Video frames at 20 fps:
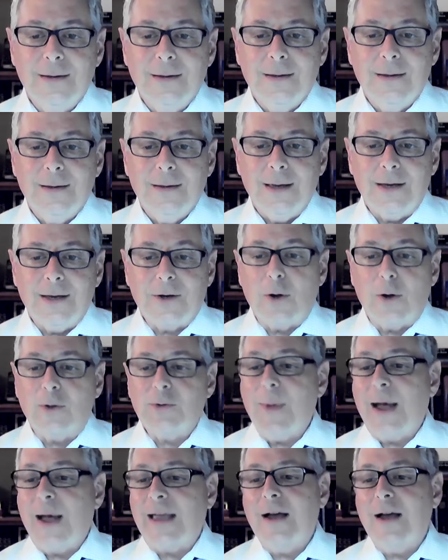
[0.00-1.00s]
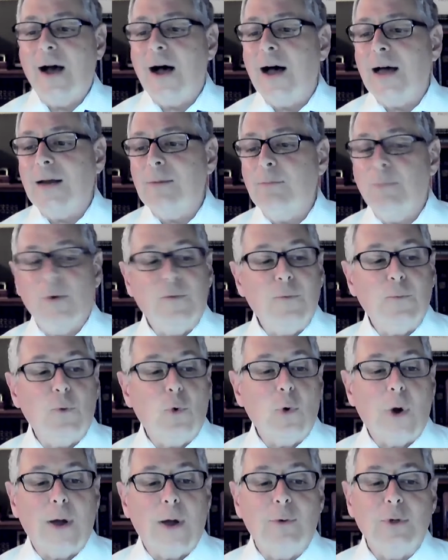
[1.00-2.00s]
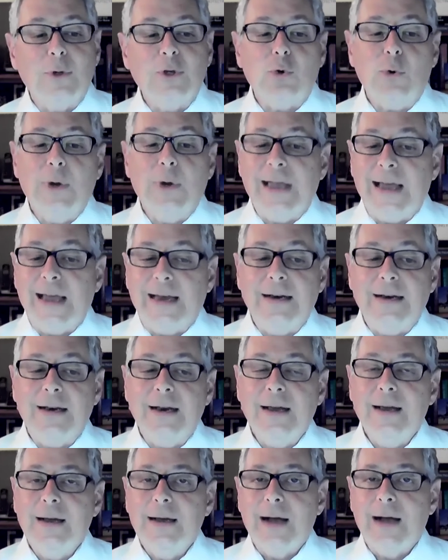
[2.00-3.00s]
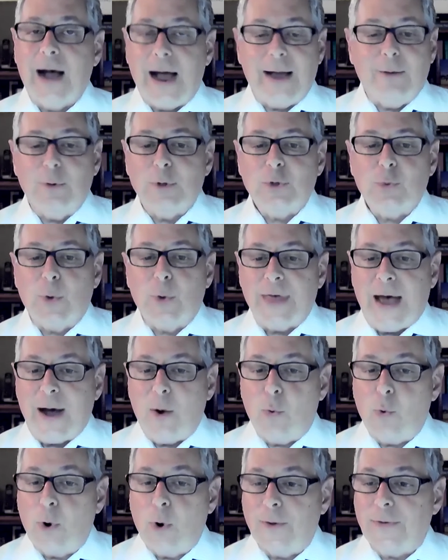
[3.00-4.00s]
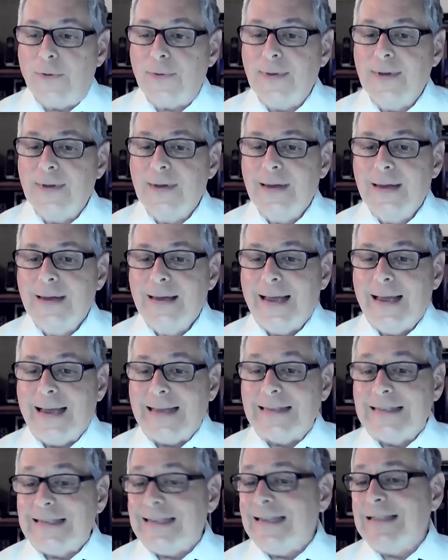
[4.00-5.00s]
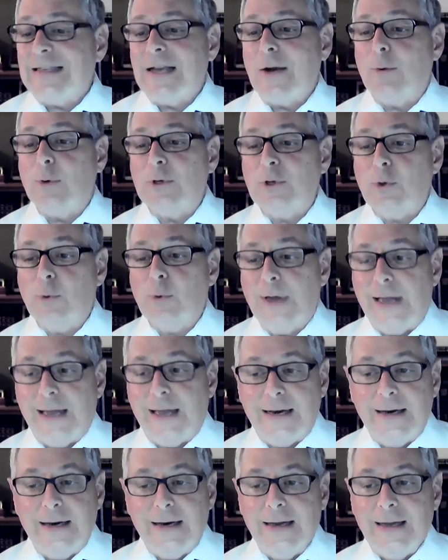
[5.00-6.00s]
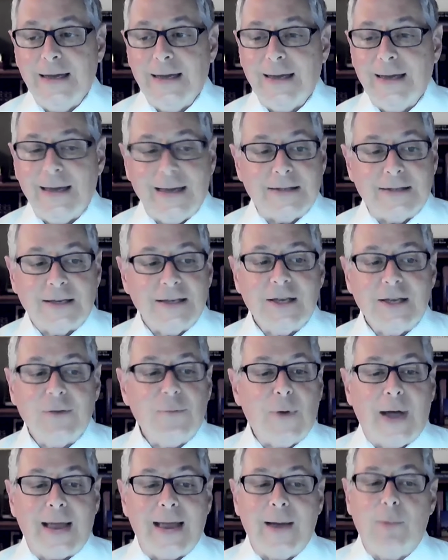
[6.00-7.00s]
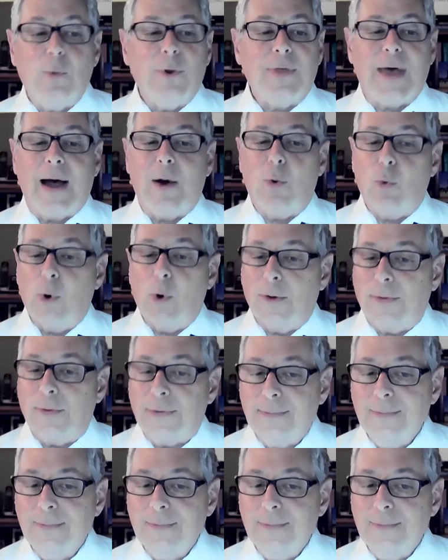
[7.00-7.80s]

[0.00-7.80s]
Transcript: It goes, "My God, before I was created, I was without worth. And since I was created, it's as if I am without worth."